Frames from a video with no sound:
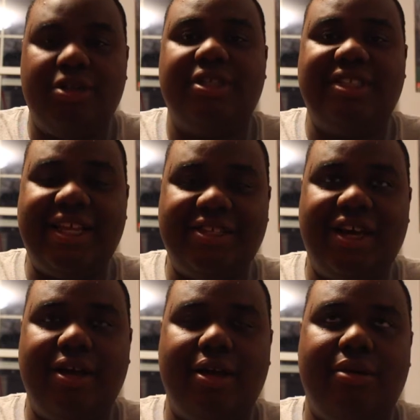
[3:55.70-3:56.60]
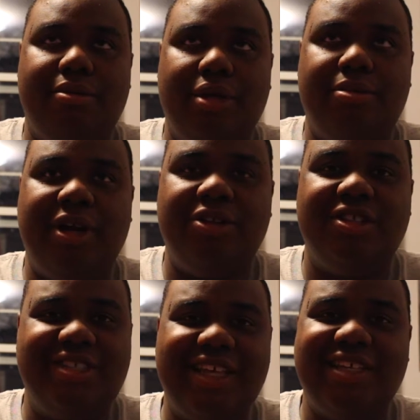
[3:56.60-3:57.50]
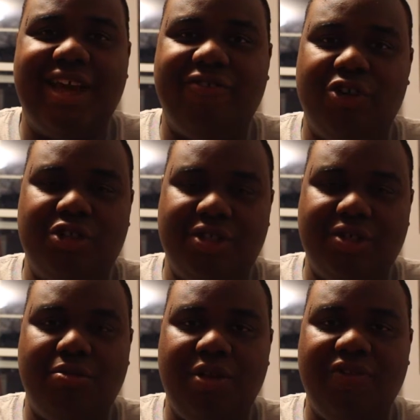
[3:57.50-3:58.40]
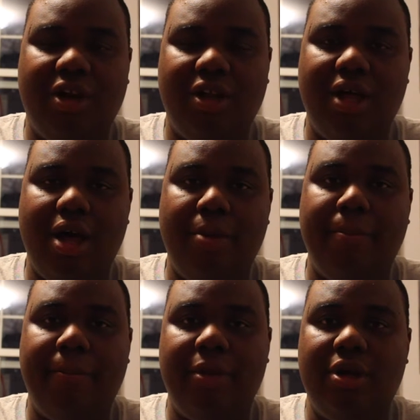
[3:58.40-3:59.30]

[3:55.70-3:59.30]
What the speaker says: Sentai versions that we've all